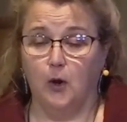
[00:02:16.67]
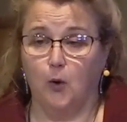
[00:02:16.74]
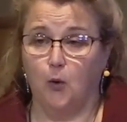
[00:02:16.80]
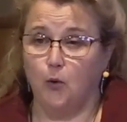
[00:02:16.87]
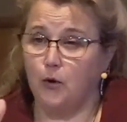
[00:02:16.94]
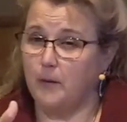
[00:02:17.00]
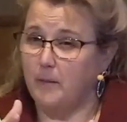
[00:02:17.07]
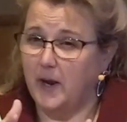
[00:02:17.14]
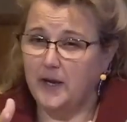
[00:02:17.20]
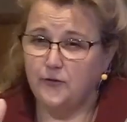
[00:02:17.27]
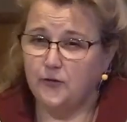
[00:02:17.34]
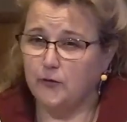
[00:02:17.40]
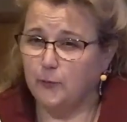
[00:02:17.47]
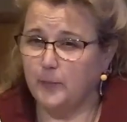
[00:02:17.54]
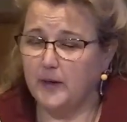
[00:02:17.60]
or it might
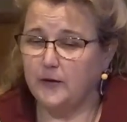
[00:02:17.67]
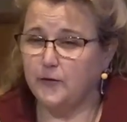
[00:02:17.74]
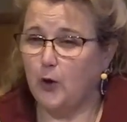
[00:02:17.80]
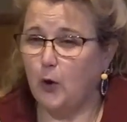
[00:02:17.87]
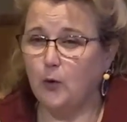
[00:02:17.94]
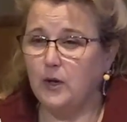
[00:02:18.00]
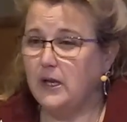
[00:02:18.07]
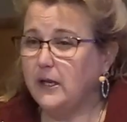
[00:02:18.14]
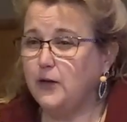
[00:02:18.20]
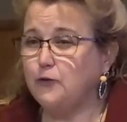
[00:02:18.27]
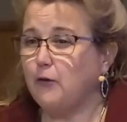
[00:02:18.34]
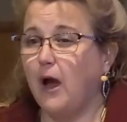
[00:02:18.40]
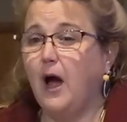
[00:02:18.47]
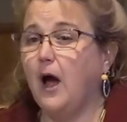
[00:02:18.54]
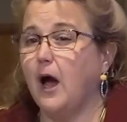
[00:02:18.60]
just be totally
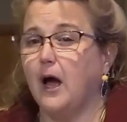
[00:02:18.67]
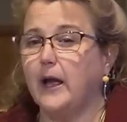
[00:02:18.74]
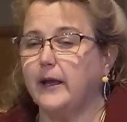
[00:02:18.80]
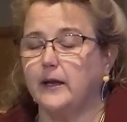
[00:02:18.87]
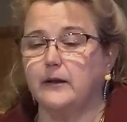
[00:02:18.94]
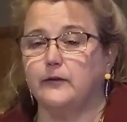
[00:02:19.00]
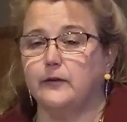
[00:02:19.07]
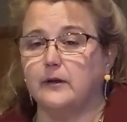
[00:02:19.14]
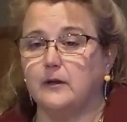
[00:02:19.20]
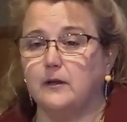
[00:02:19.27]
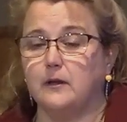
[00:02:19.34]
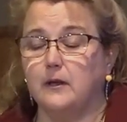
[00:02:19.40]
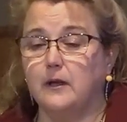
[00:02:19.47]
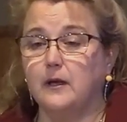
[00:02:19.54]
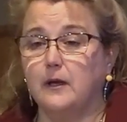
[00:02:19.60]
dry
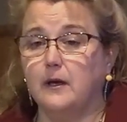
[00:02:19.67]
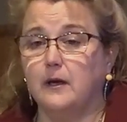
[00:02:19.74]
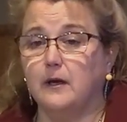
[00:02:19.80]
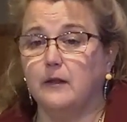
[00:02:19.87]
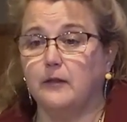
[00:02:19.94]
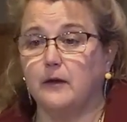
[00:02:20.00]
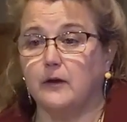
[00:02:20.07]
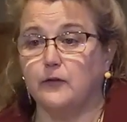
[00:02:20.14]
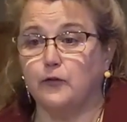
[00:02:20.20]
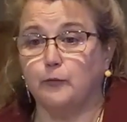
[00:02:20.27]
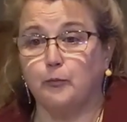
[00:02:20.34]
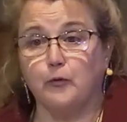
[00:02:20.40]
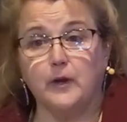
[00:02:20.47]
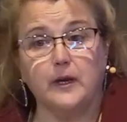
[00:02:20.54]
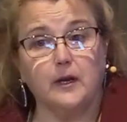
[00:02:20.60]
until the
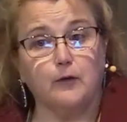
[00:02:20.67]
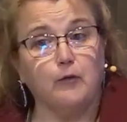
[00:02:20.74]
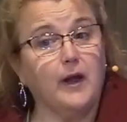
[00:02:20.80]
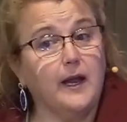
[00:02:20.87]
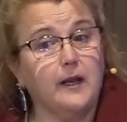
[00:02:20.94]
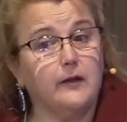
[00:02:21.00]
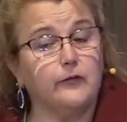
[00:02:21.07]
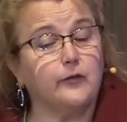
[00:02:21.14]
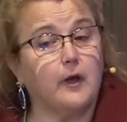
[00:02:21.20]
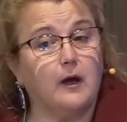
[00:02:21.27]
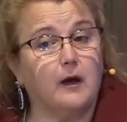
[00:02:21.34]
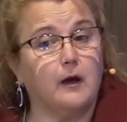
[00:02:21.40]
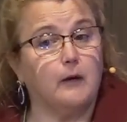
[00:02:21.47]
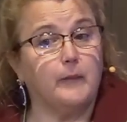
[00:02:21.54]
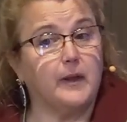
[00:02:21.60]
spring rains
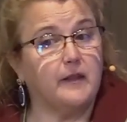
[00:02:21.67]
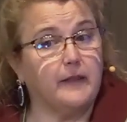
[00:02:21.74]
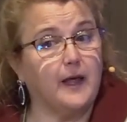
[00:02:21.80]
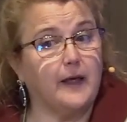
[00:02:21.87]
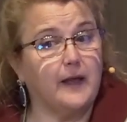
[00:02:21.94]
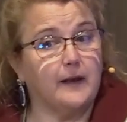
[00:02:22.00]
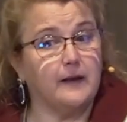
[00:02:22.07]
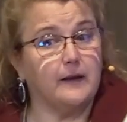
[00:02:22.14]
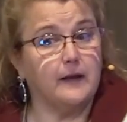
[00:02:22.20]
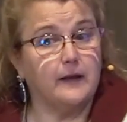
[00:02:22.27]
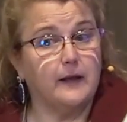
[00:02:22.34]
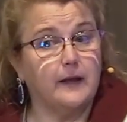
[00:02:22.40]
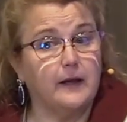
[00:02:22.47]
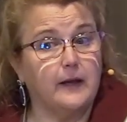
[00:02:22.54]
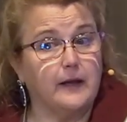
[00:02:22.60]
come and then
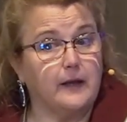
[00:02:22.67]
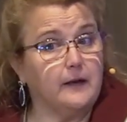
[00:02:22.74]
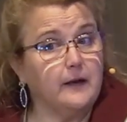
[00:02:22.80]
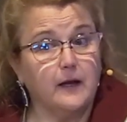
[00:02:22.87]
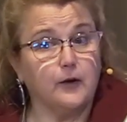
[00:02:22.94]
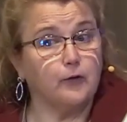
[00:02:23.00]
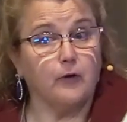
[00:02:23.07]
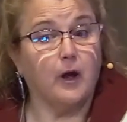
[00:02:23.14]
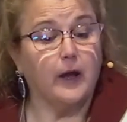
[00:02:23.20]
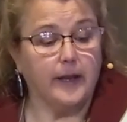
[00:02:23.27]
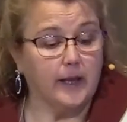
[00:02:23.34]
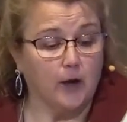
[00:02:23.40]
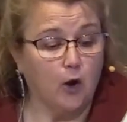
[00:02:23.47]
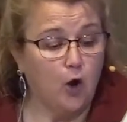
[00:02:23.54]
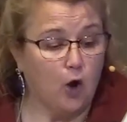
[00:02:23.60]
it's not dry
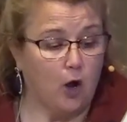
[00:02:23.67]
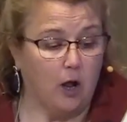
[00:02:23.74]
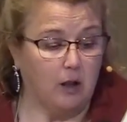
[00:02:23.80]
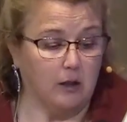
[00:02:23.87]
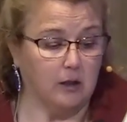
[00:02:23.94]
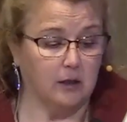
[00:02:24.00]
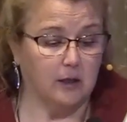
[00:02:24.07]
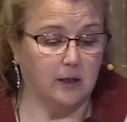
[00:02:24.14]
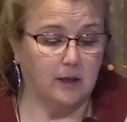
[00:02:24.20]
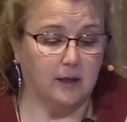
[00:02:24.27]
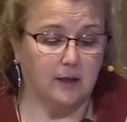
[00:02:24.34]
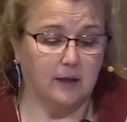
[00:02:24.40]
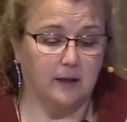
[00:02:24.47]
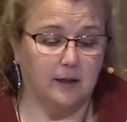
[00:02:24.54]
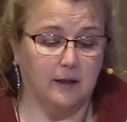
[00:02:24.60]
at all.
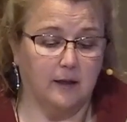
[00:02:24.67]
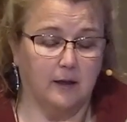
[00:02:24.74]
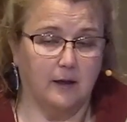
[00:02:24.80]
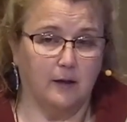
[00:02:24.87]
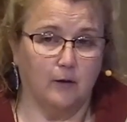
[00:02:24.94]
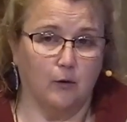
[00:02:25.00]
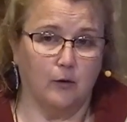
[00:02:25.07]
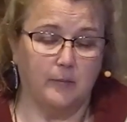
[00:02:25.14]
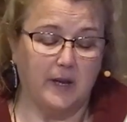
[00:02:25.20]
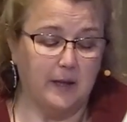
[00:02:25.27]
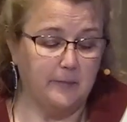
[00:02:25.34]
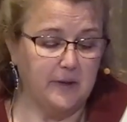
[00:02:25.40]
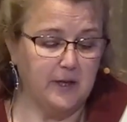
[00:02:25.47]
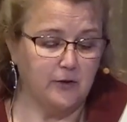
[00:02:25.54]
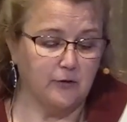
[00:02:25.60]
Or
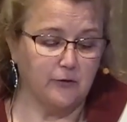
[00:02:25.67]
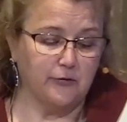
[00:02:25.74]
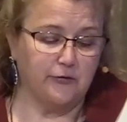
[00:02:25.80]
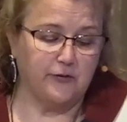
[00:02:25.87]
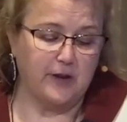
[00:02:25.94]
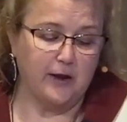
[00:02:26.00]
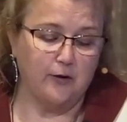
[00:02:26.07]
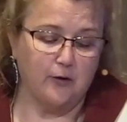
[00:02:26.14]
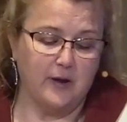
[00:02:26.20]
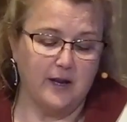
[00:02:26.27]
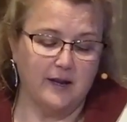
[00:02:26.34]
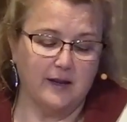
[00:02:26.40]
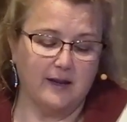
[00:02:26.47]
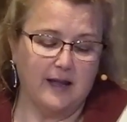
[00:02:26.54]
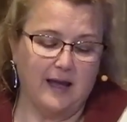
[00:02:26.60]
maybe you're
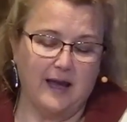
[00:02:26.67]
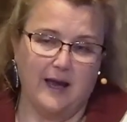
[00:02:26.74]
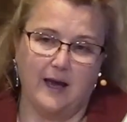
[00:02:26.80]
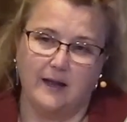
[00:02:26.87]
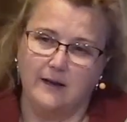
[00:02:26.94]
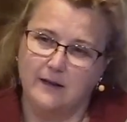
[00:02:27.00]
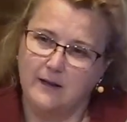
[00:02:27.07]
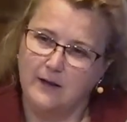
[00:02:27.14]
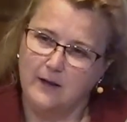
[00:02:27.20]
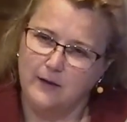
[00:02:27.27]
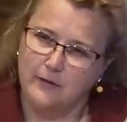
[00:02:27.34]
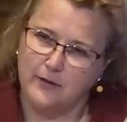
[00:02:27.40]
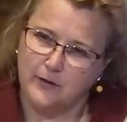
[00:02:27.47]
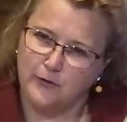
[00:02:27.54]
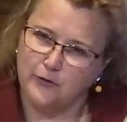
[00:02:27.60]
staring at
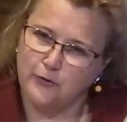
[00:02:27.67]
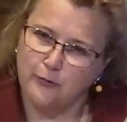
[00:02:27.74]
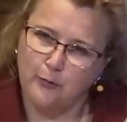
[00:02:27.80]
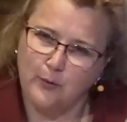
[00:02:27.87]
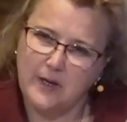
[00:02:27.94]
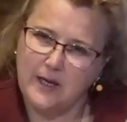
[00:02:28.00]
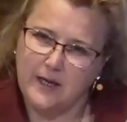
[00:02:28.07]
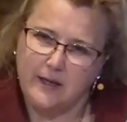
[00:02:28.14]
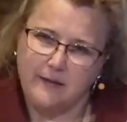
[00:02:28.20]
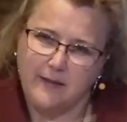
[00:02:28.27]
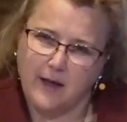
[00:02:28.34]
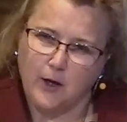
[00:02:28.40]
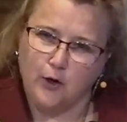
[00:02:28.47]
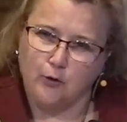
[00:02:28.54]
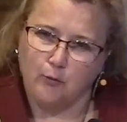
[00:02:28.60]
the tree
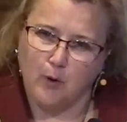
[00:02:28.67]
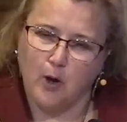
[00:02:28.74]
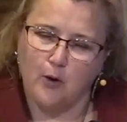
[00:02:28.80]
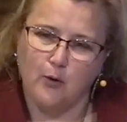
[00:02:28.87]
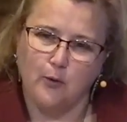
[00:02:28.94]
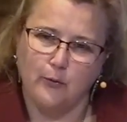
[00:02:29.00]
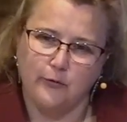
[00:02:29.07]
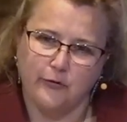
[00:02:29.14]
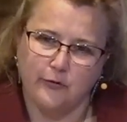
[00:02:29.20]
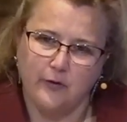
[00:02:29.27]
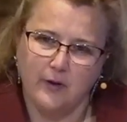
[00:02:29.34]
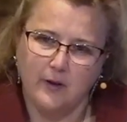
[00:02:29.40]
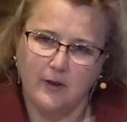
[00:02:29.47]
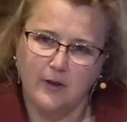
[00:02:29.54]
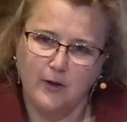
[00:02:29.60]
that grows
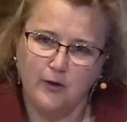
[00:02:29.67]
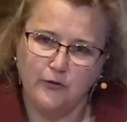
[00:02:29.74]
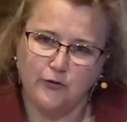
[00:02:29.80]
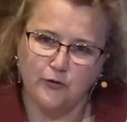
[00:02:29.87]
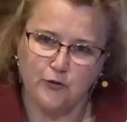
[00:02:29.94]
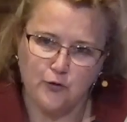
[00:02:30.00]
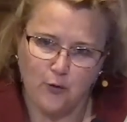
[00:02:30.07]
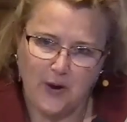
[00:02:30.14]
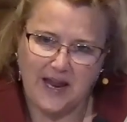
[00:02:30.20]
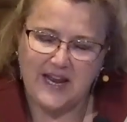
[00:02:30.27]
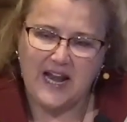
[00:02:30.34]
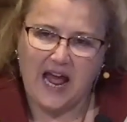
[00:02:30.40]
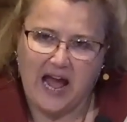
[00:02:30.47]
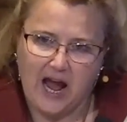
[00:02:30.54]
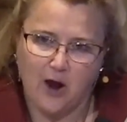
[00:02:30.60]

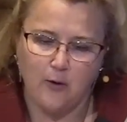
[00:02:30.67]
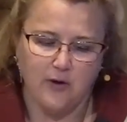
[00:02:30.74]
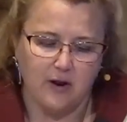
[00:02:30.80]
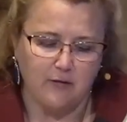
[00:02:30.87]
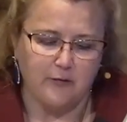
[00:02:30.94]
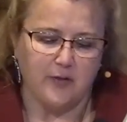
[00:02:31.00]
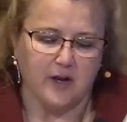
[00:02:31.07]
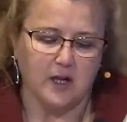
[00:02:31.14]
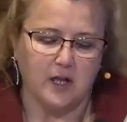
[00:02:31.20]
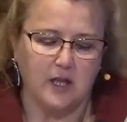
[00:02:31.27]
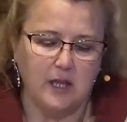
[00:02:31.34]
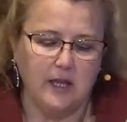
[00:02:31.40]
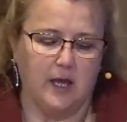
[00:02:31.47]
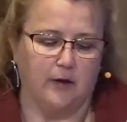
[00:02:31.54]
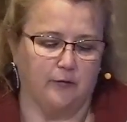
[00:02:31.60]
straight out of the
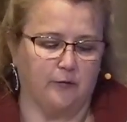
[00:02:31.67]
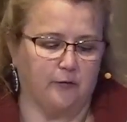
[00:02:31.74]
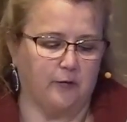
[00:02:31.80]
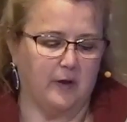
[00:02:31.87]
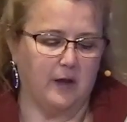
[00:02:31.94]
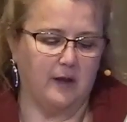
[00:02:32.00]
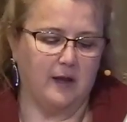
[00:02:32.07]
cliff